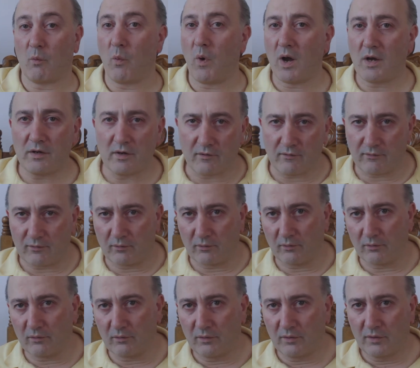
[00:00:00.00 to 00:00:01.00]

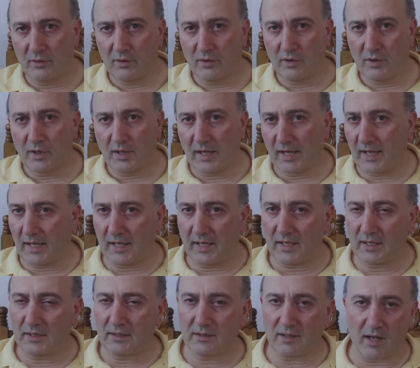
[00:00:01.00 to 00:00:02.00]
Wonderful.
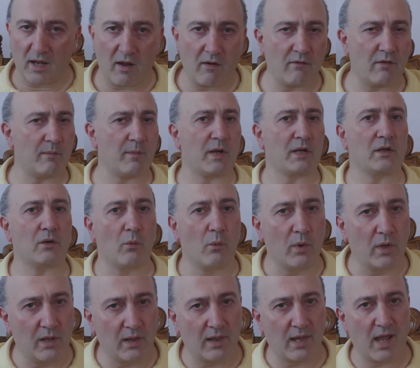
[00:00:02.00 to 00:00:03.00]
And everybody
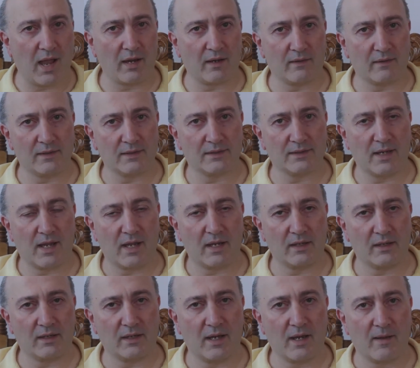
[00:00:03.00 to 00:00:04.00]
will like this
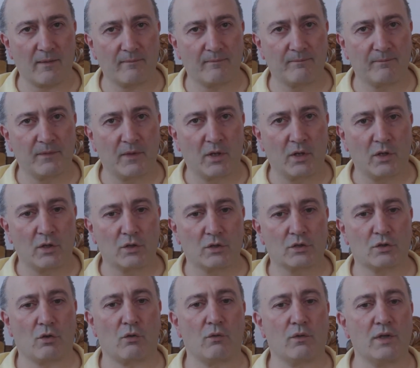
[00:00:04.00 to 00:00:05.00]
idea.
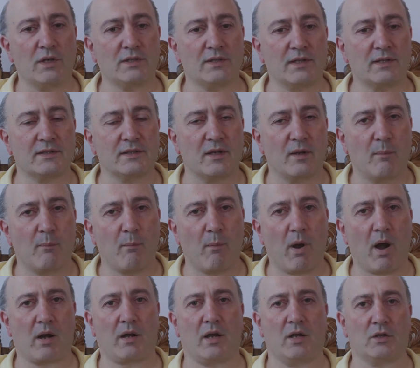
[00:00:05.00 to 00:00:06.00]
So this is
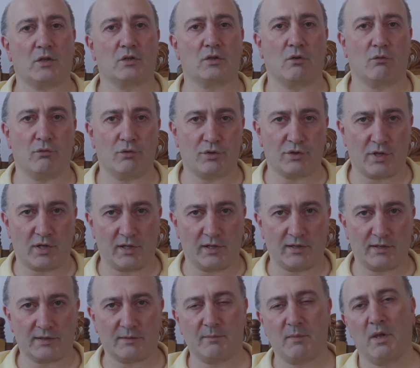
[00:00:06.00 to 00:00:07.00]
market
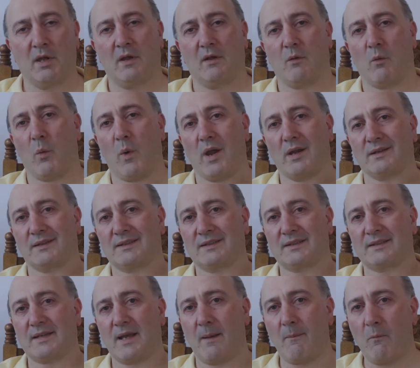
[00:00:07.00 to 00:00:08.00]
socialism. When
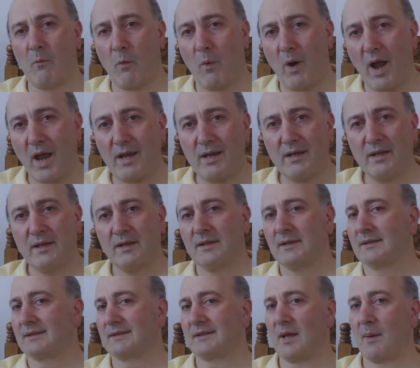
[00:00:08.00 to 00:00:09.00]
some
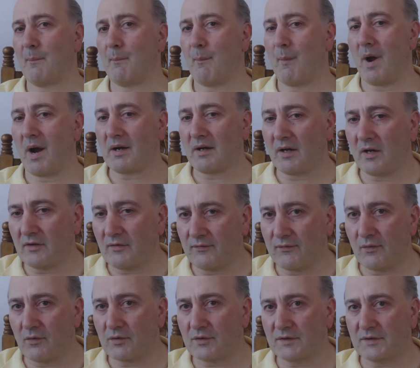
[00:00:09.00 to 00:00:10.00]
market
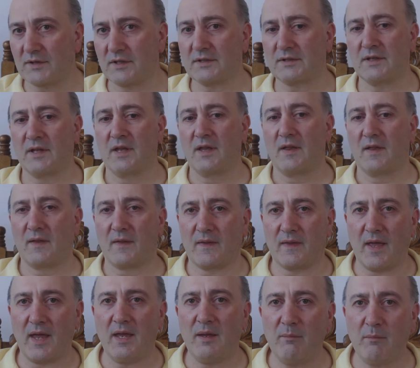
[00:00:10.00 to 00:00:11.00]
forces,
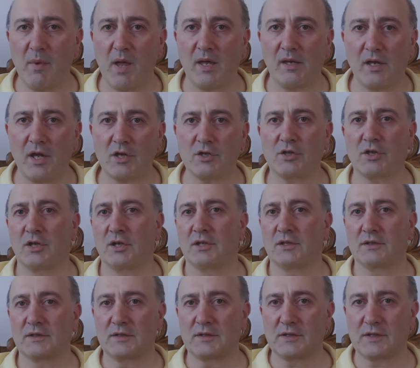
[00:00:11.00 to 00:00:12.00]
they manage
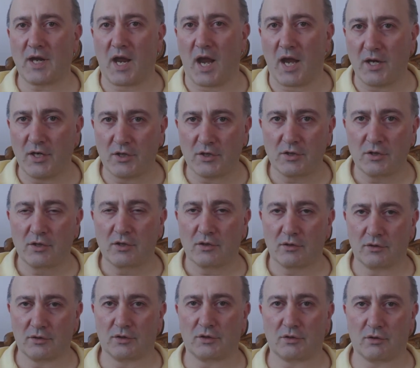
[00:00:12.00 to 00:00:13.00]
state
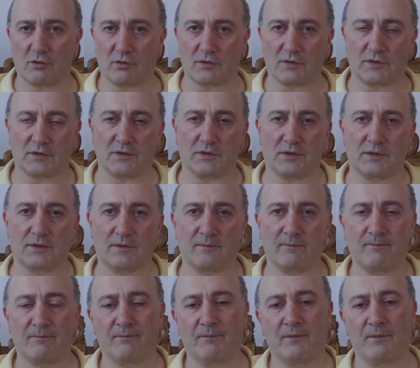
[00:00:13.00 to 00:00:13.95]
resources.